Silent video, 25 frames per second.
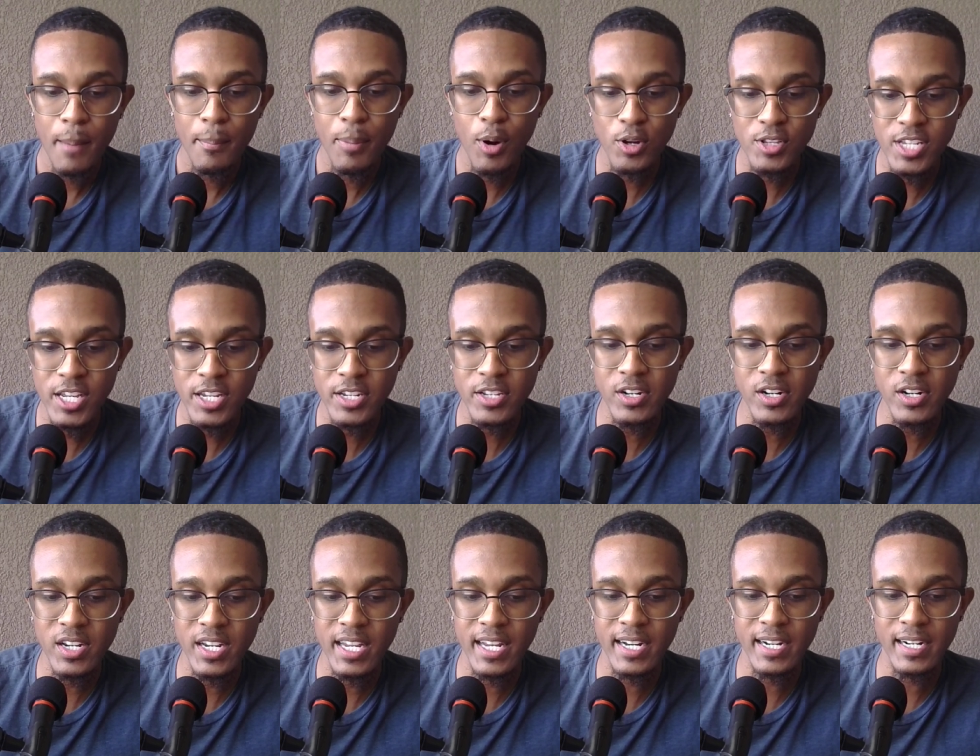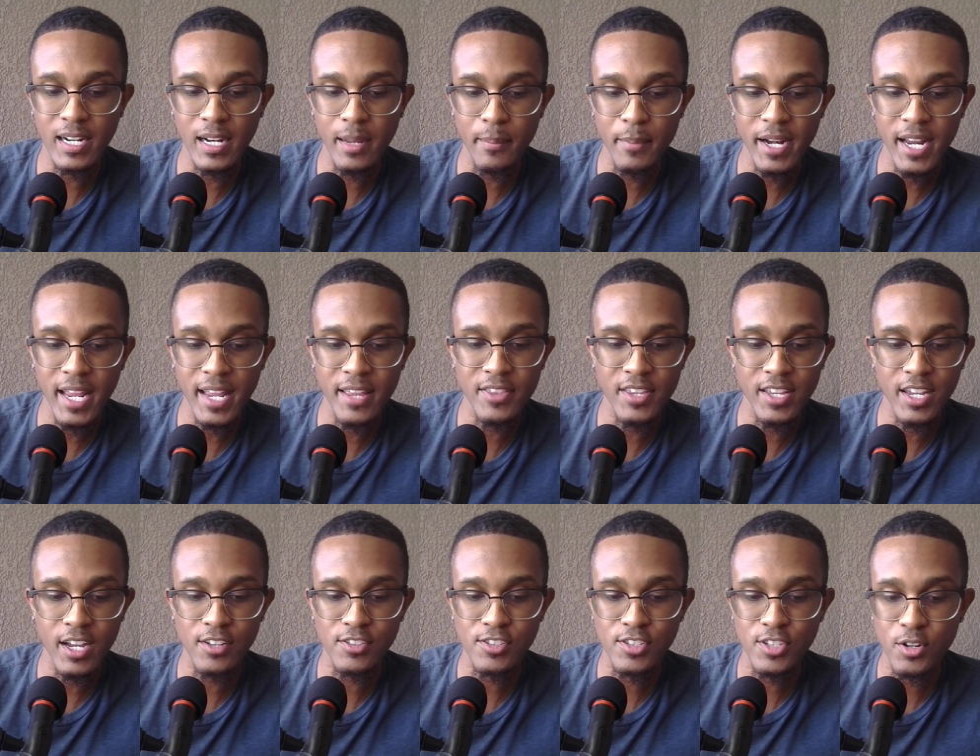particularly in eliminating
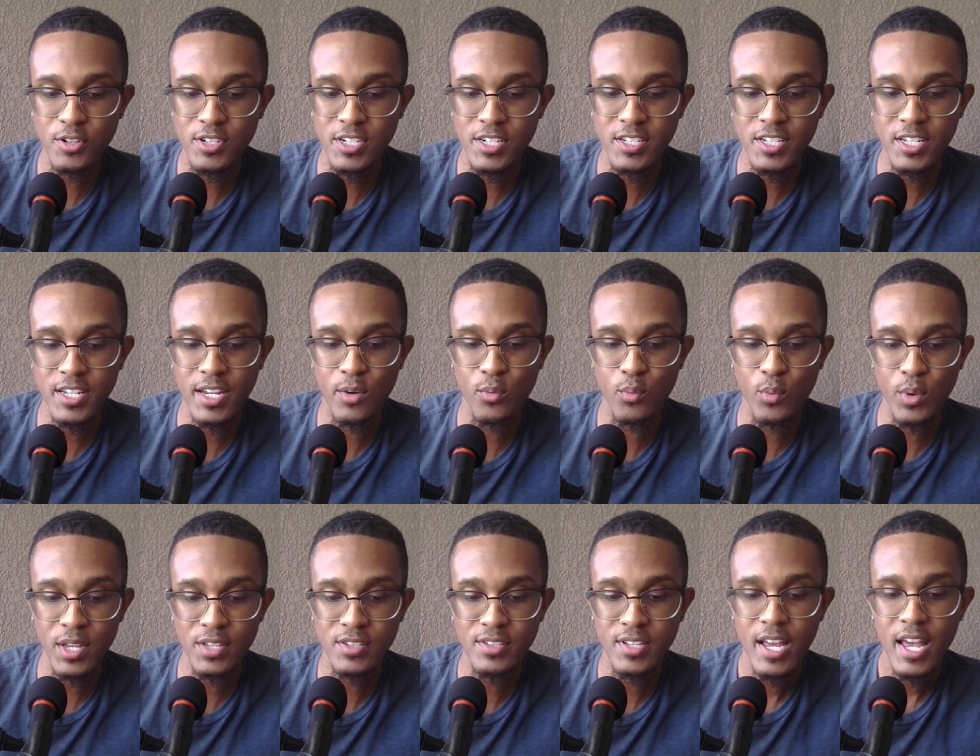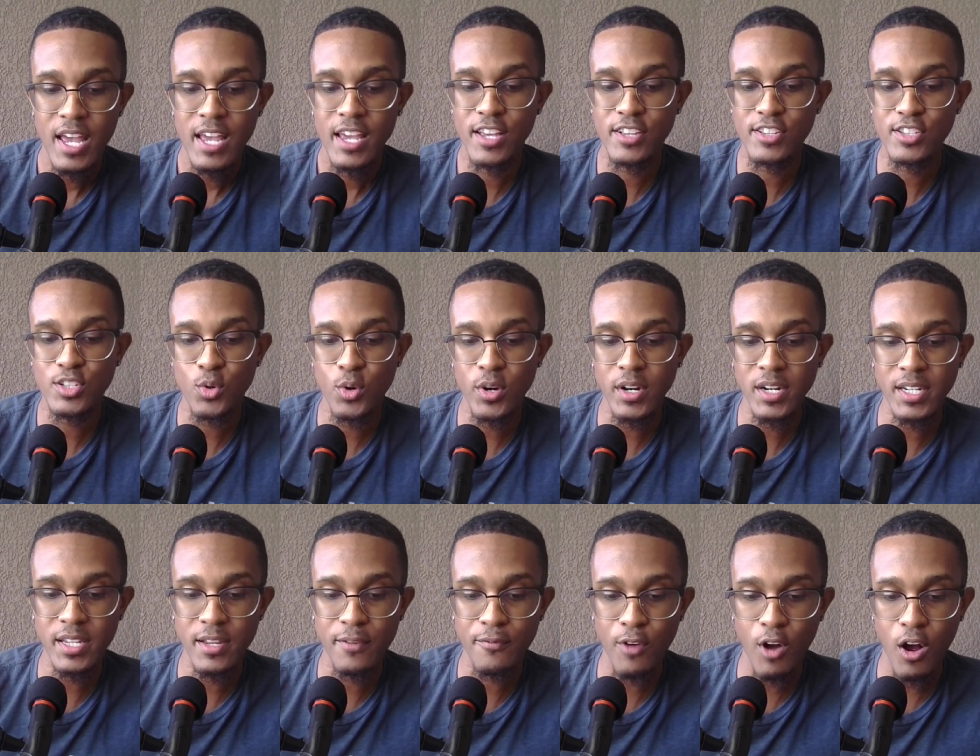the uncertainty and risk
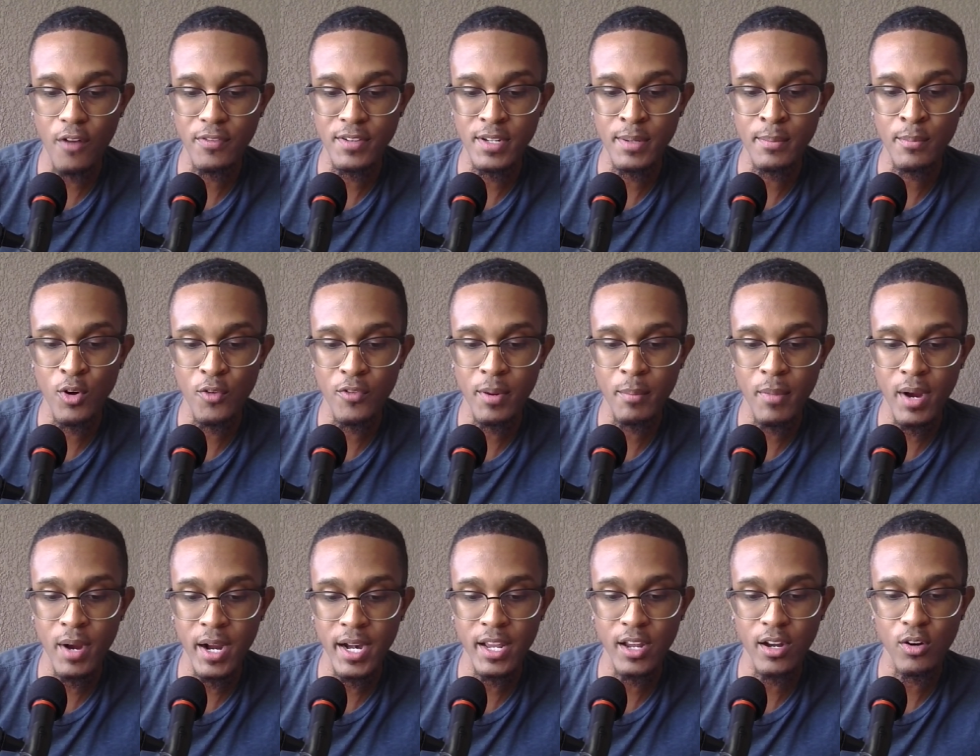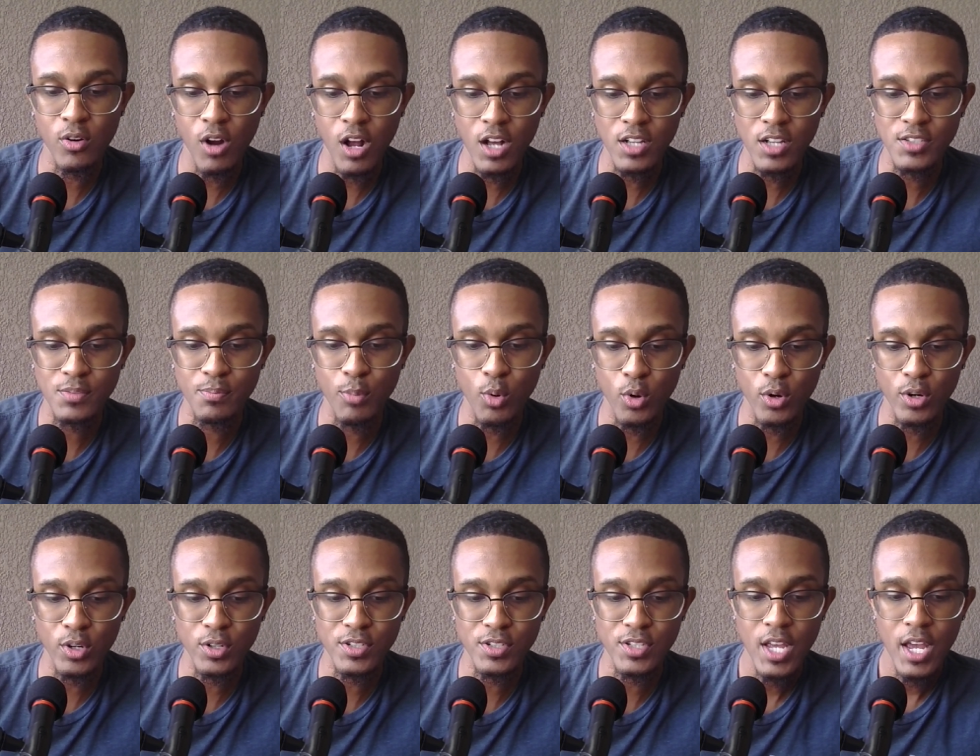historically involved in moving money across
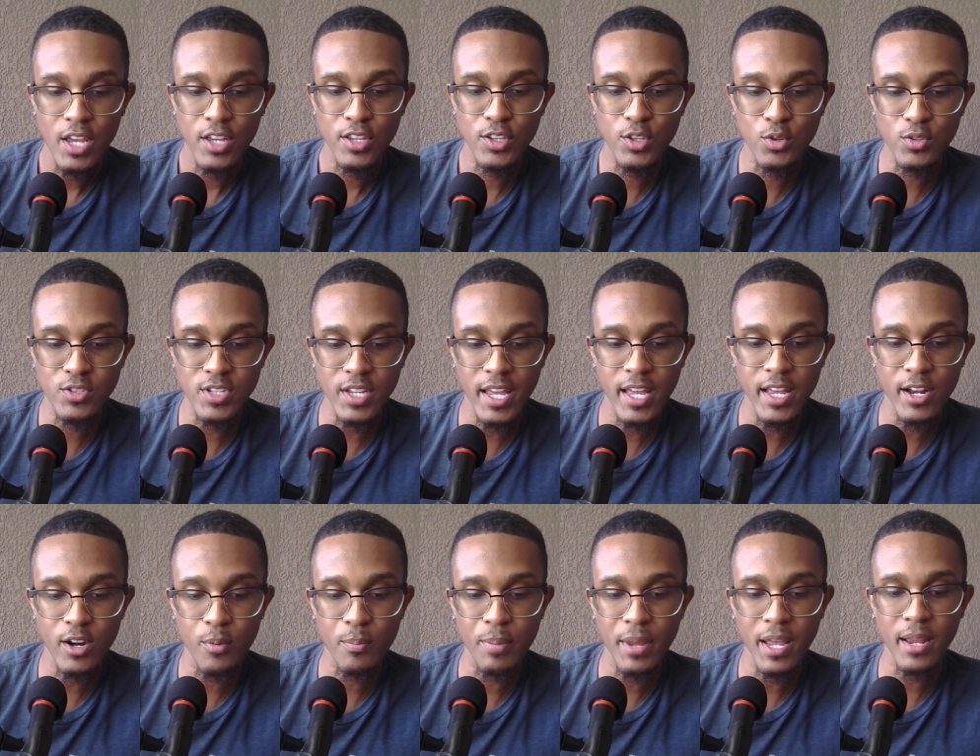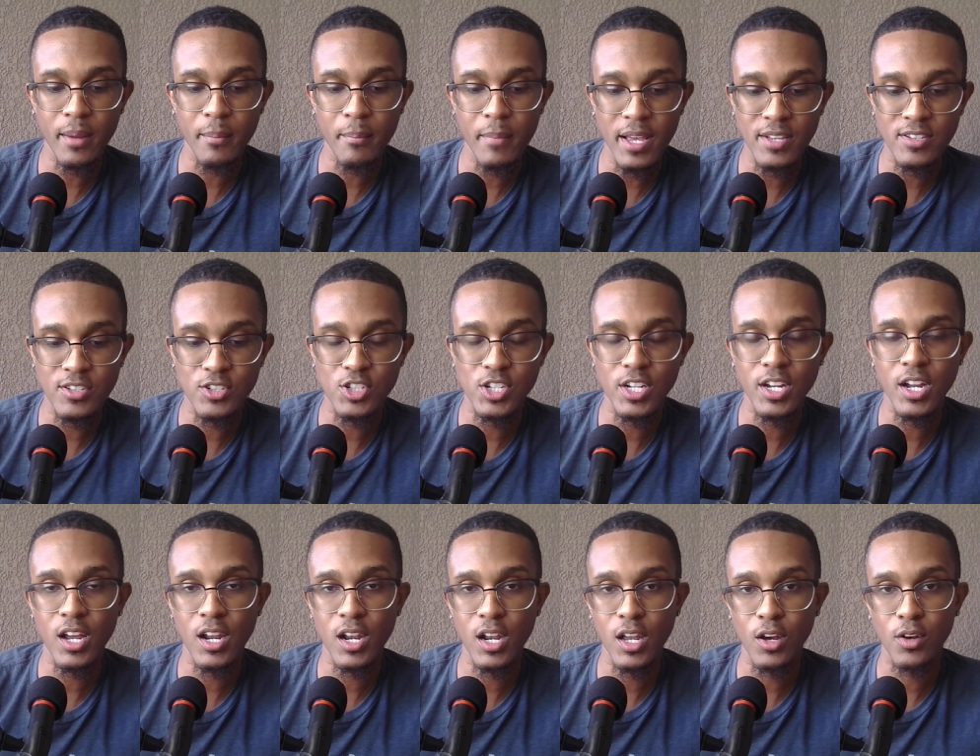borders using interbank
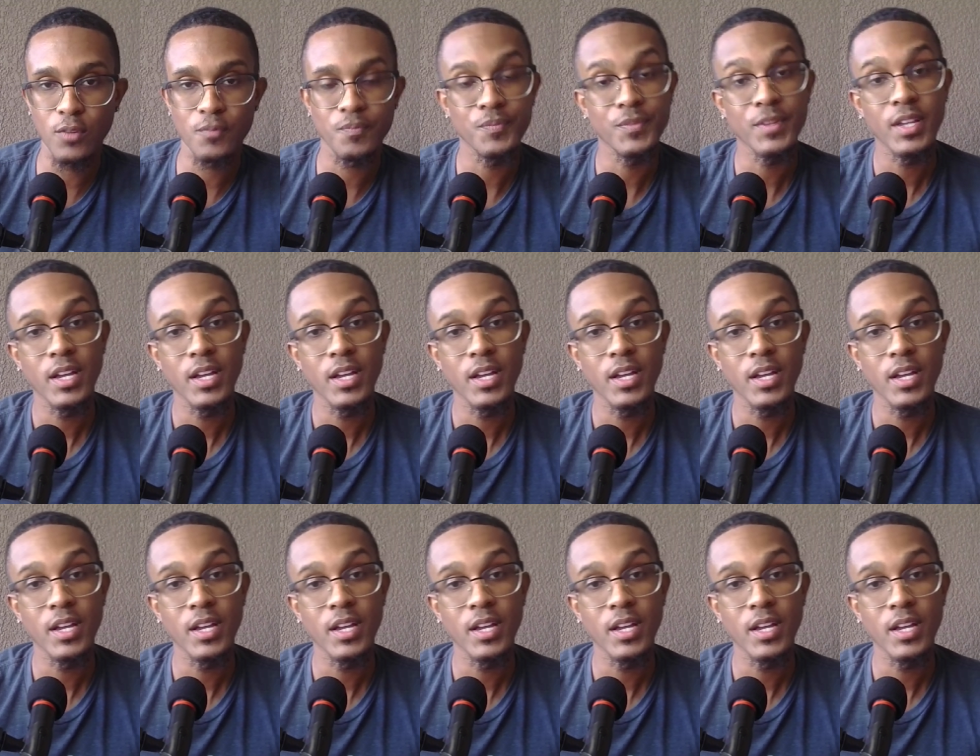messaging alone.